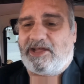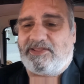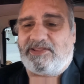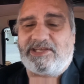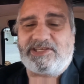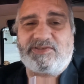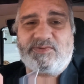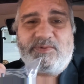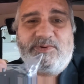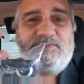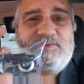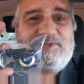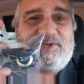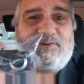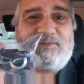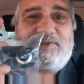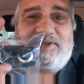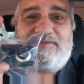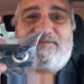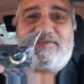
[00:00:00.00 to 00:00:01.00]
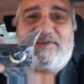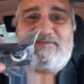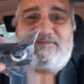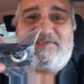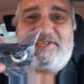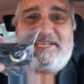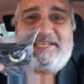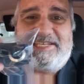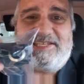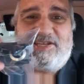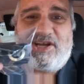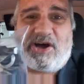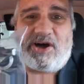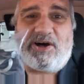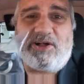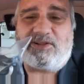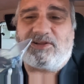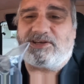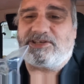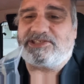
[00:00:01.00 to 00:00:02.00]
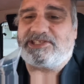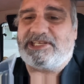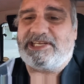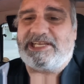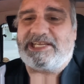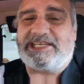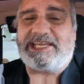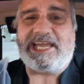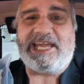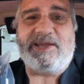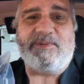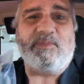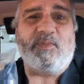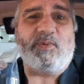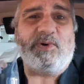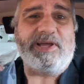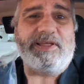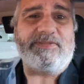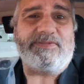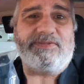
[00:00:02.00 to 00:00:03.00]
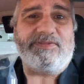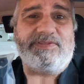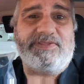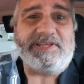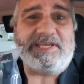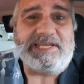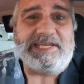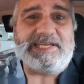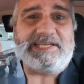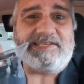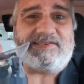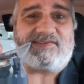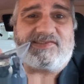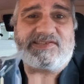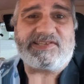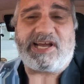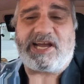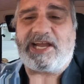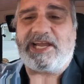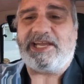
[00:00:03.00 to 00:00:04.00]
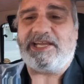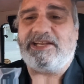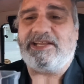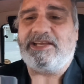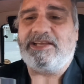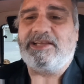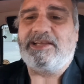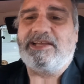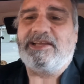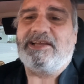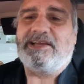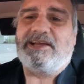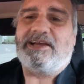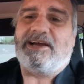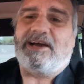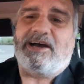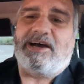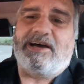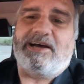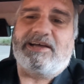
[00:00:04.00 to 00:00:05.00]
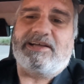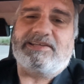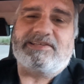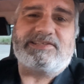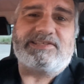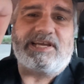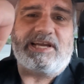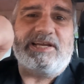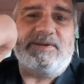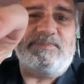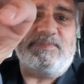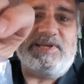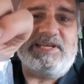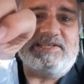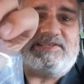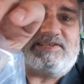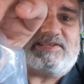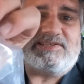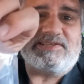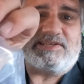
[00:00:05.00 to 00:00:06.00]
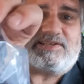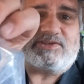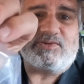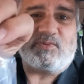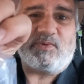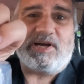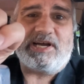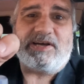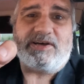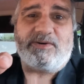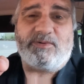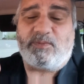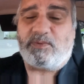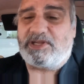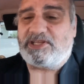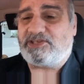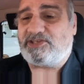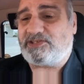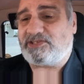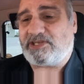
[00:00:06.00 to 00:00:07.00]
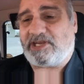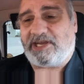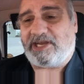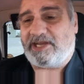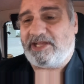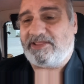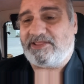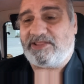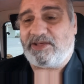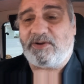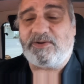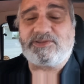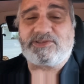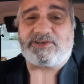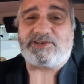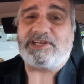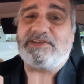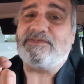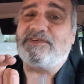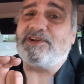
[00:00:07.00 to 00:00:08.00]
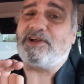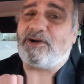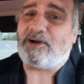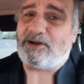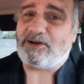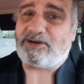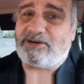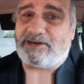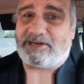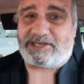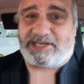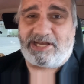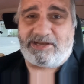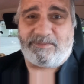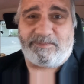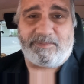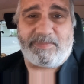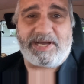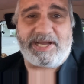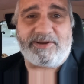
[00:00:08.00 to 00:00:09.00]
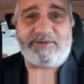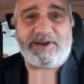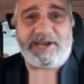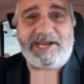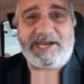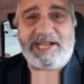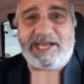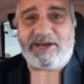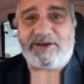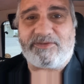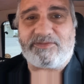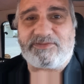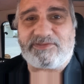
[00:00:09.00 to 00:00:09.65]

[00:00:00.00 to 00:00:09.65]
This one was only $15, and it came with the side pieces as well, which those are even harder to come by right now.